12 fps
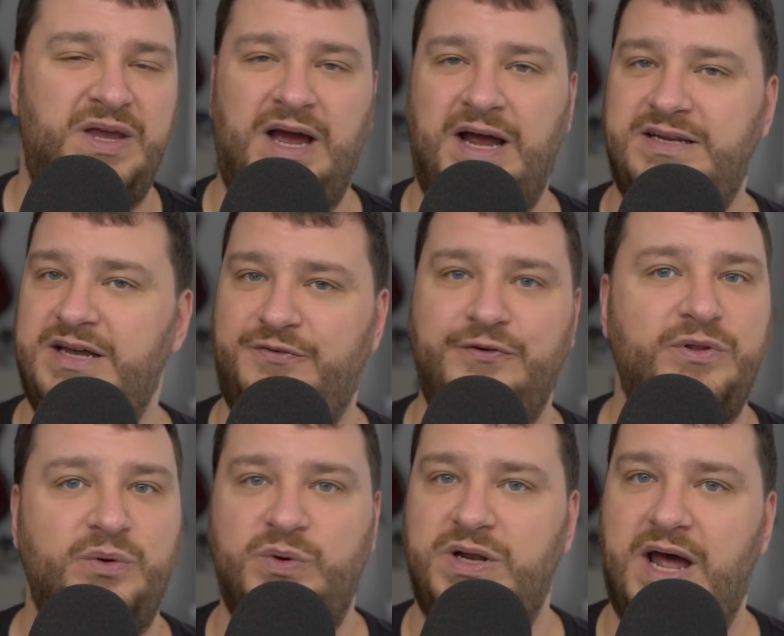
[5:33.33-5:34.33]
I
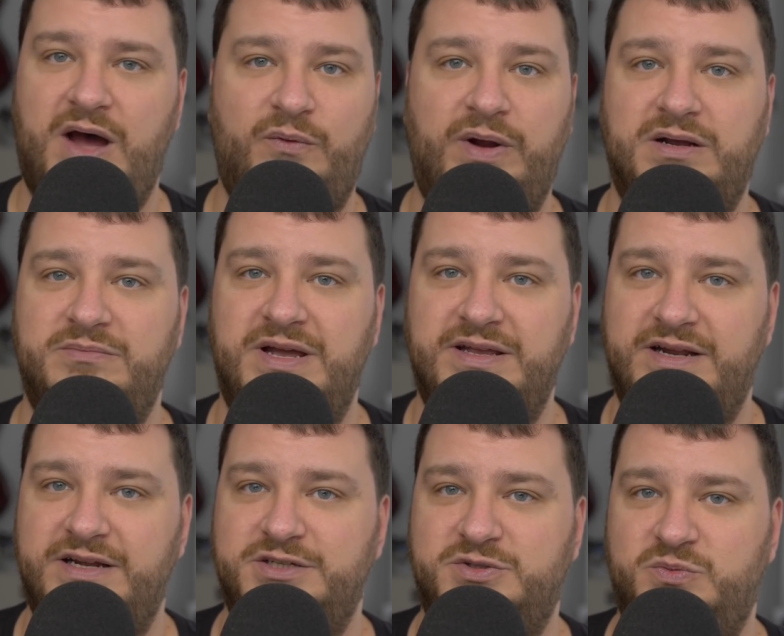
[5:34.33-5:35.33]
definitely would not recommend
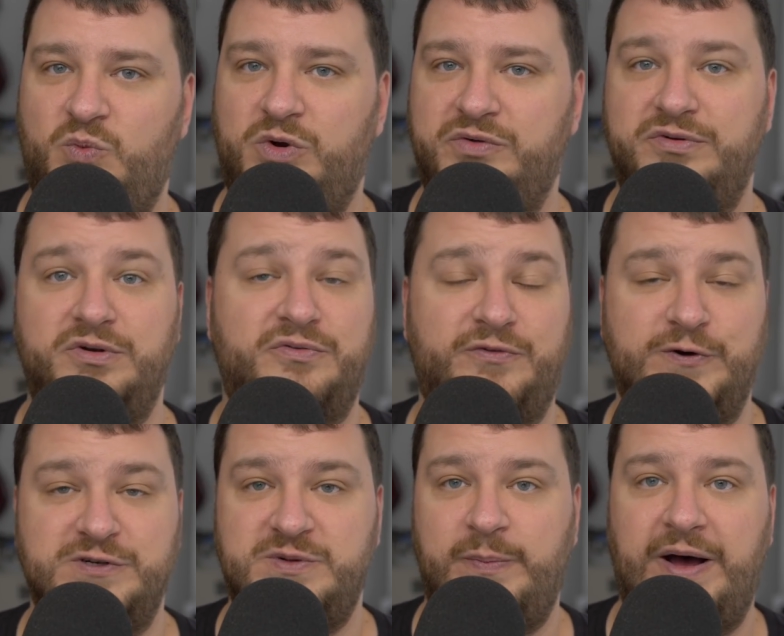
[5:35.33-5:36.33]
it as one of your
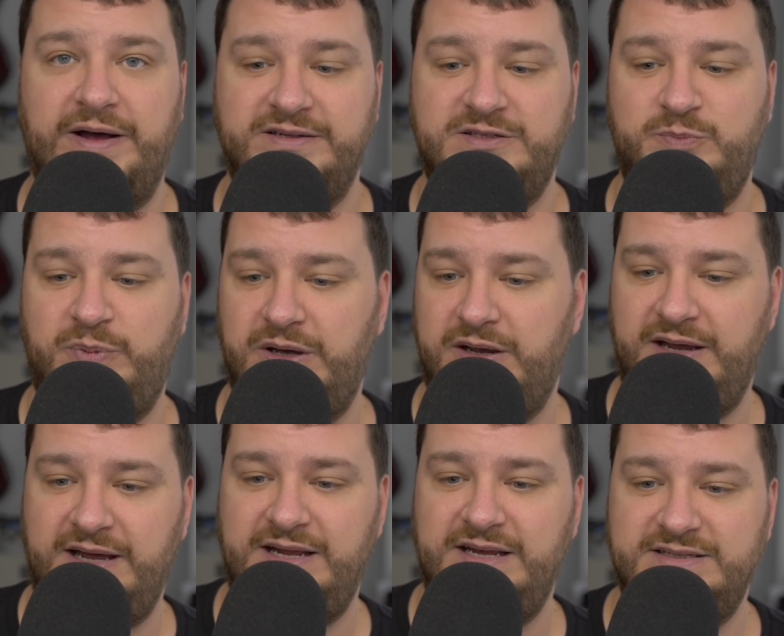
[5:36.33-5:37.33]
first mods, but
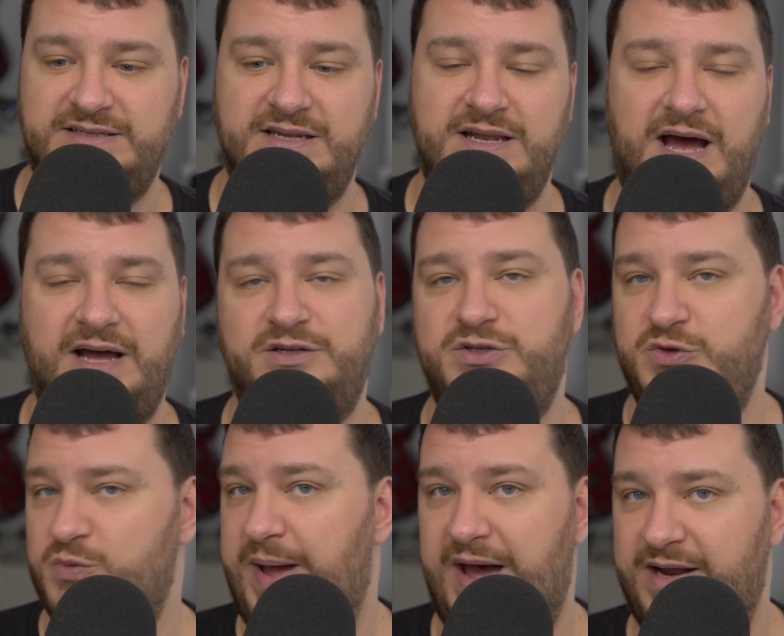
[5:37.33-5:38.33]
it is not
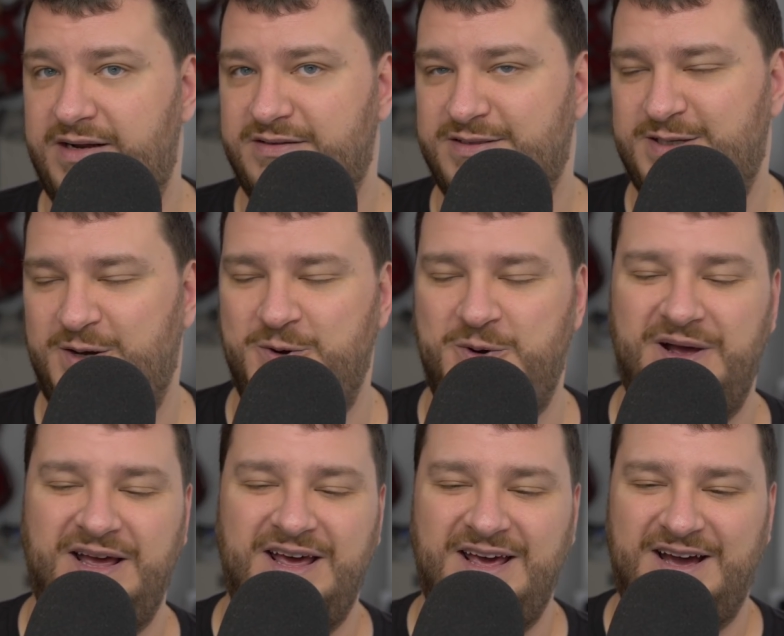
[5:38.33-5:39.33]
too bad. So
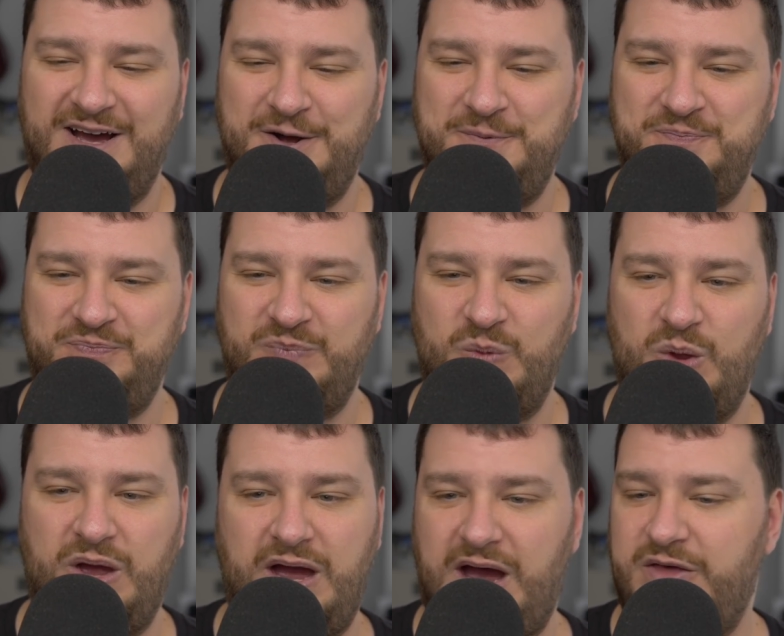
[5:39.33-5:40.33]

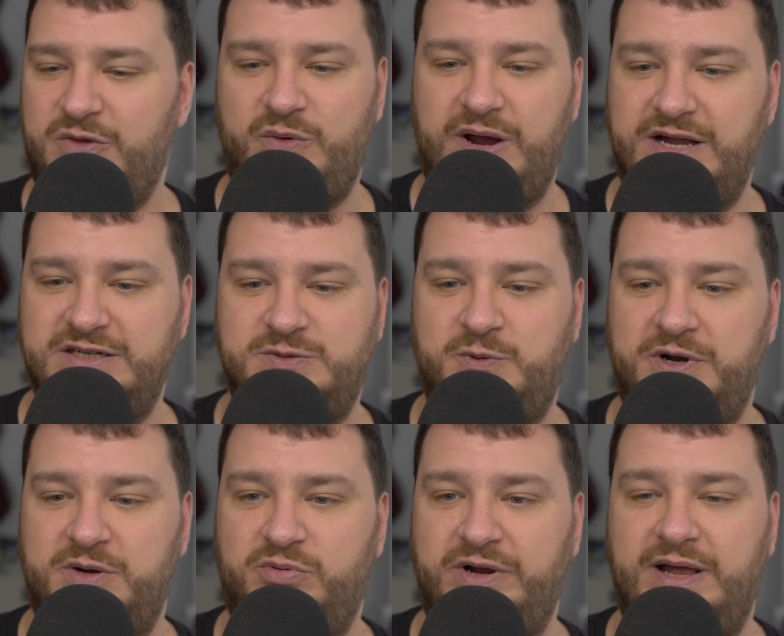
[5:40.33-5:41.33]
either way, I just
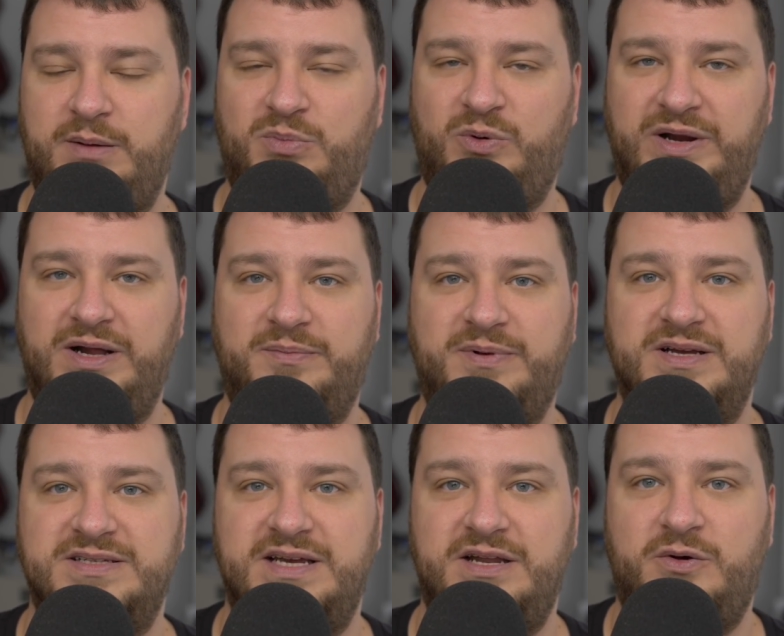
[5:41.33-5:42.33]
wanted to bring that point up,
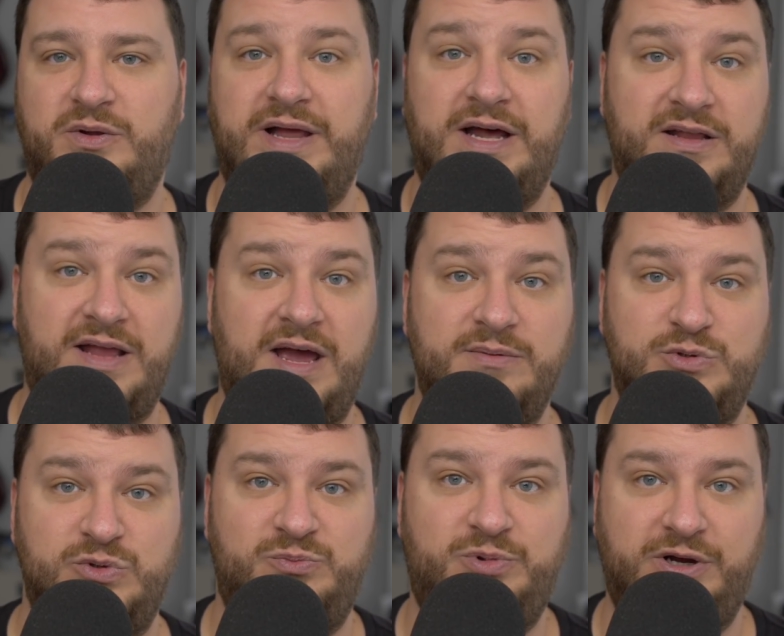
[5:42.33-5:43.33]
because I know a lot of times
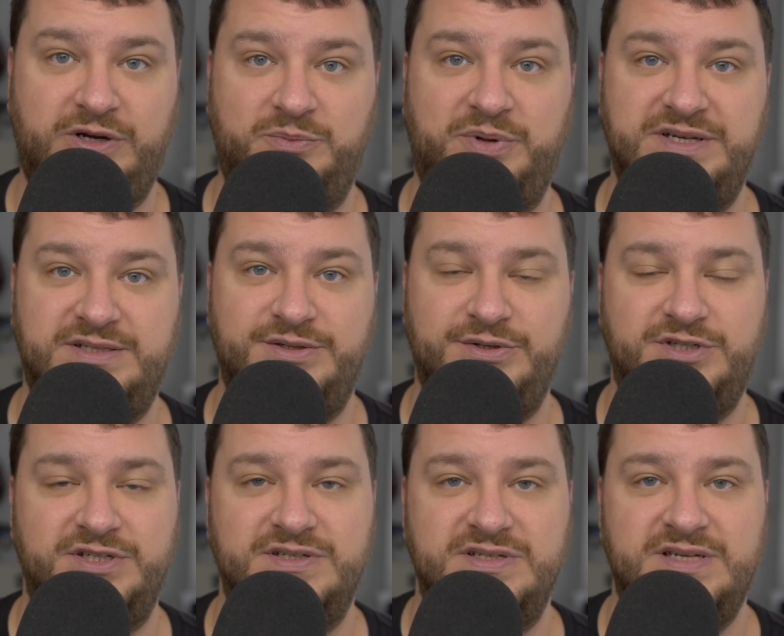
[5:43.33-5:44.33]
with plug-and-play
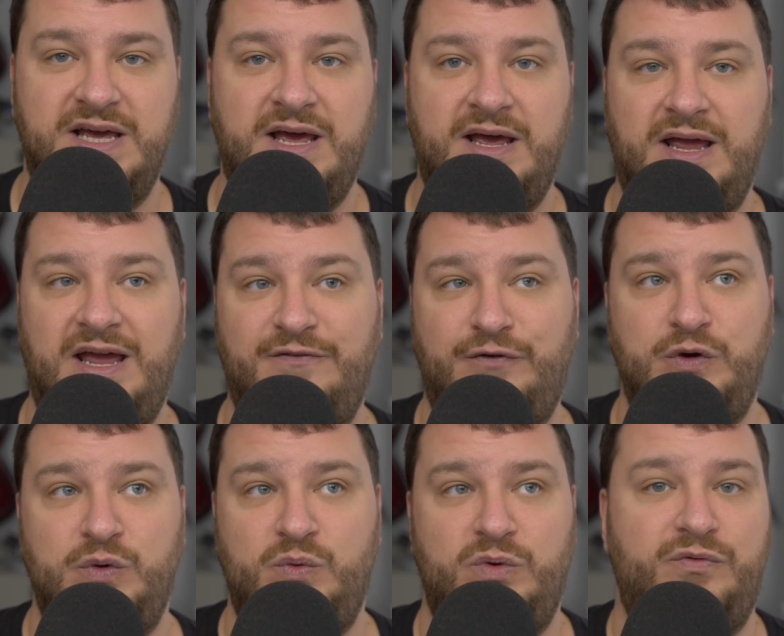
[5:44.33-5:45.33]
solutions, if
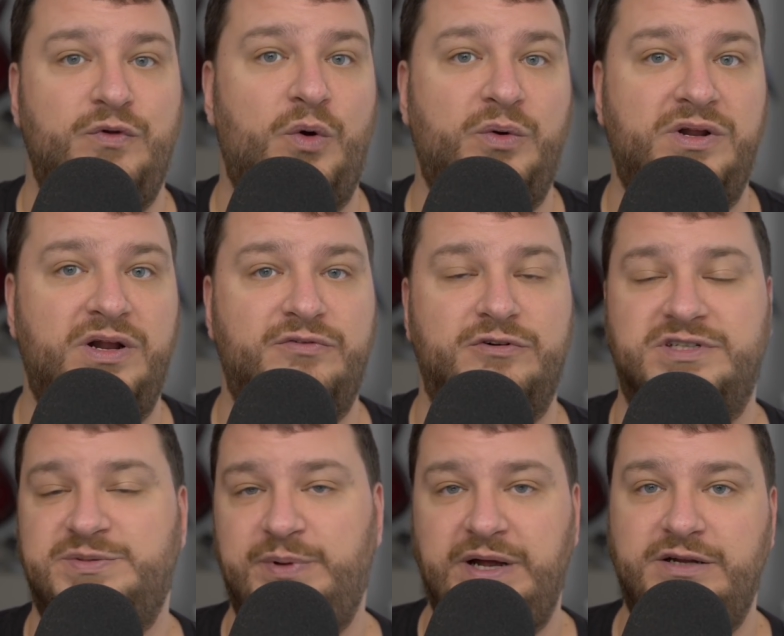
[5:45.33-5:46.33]
no one had ever
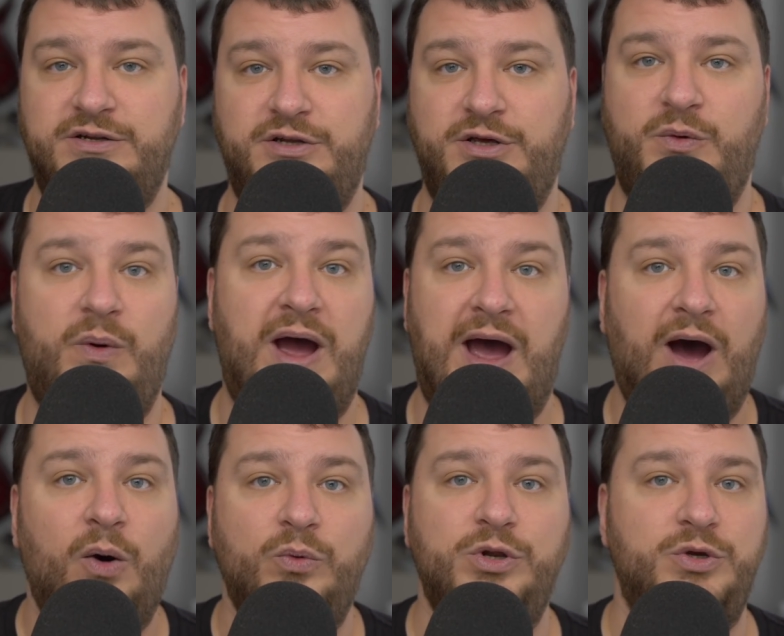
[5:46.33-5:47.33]
explained it to you,
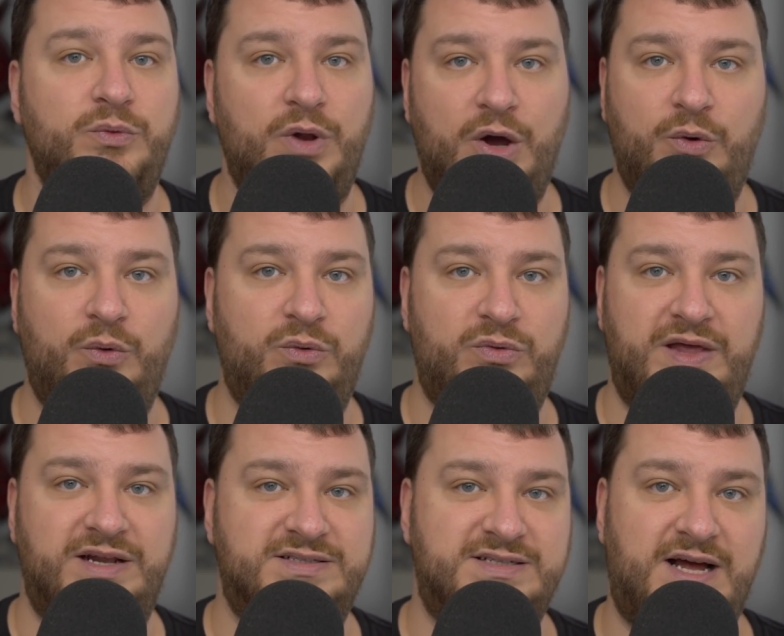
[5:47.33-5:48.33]
how would you know
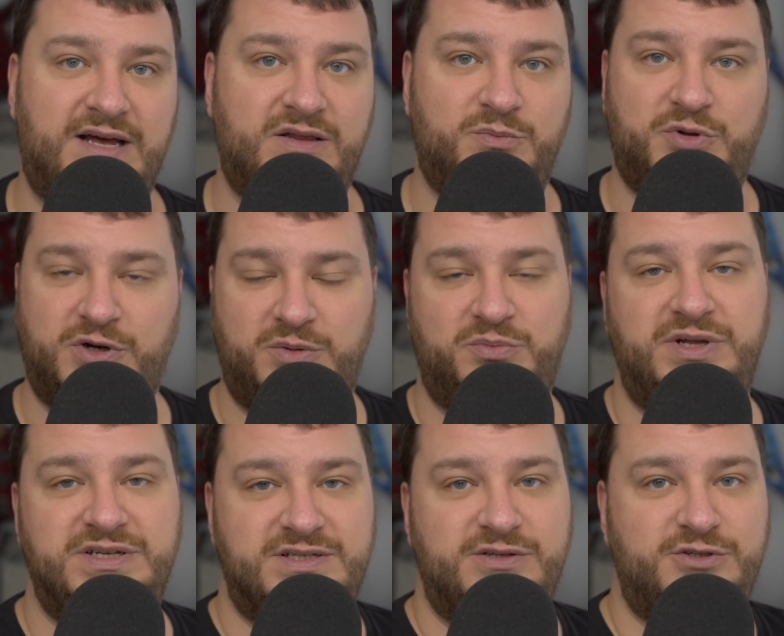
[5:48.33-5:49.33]
that it's not the
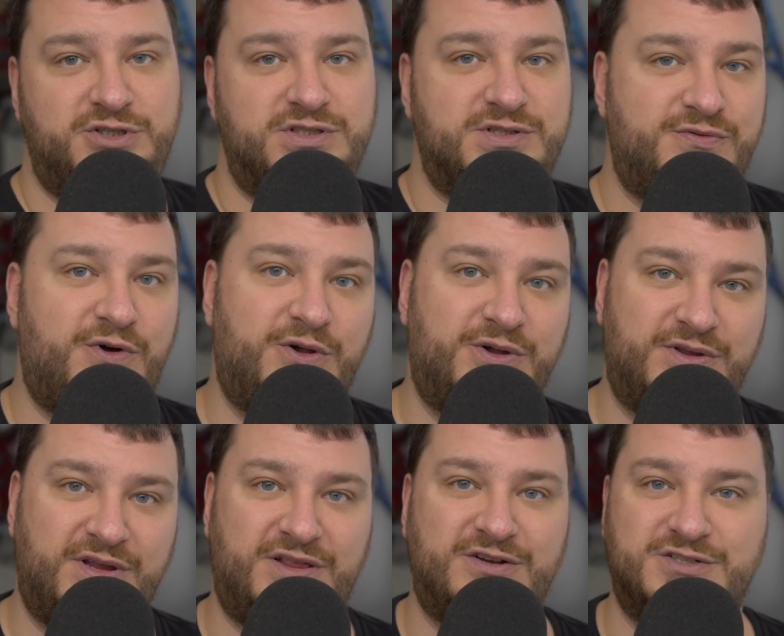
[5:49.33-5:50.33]
plug-and-play solution's fault
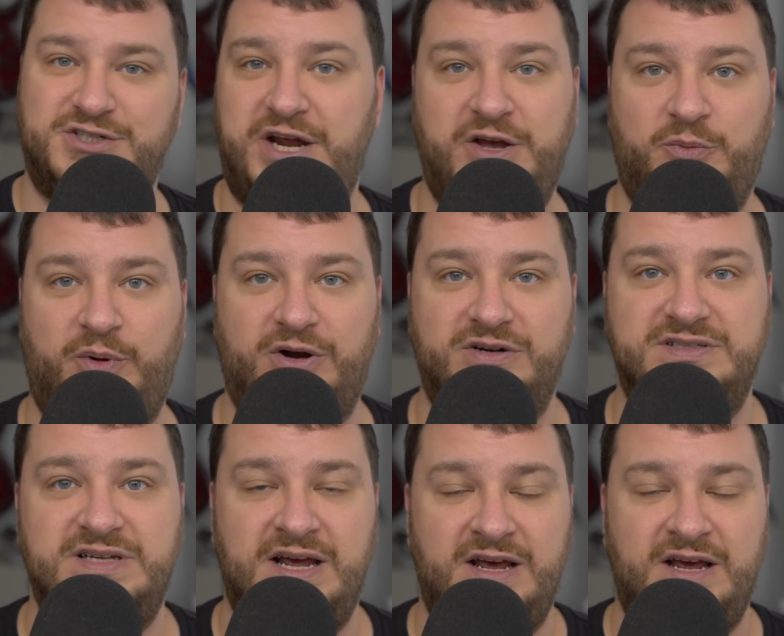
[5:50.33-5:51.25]
that there's jail bars?